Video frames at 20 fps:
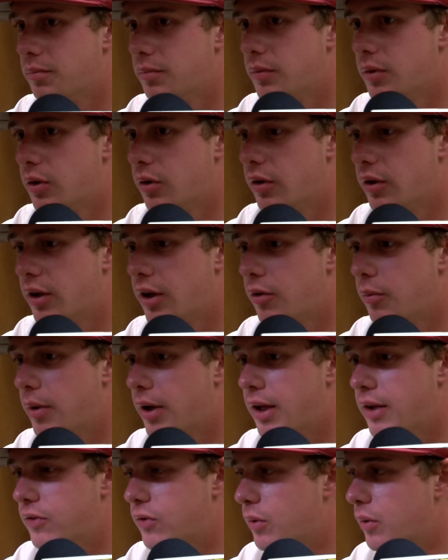you know,
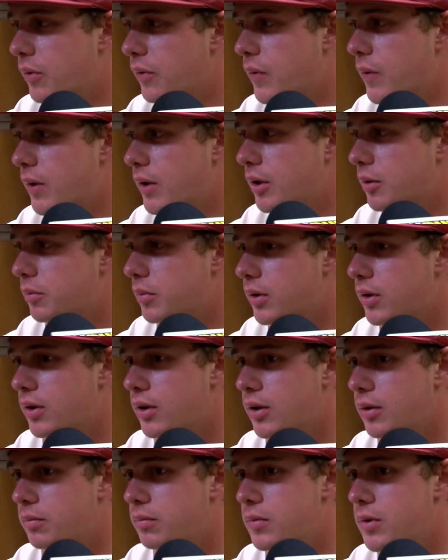everybody has their own thing, but,
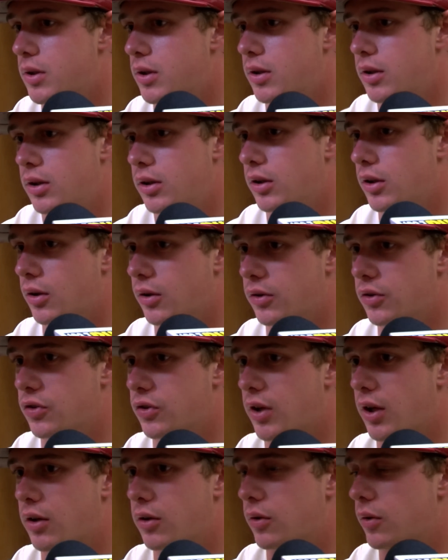you know, you just
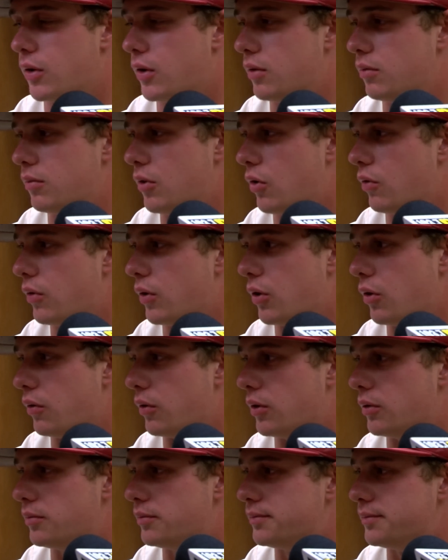got to do it over and
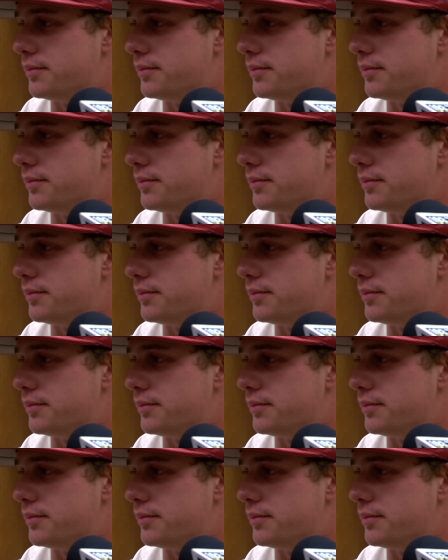over.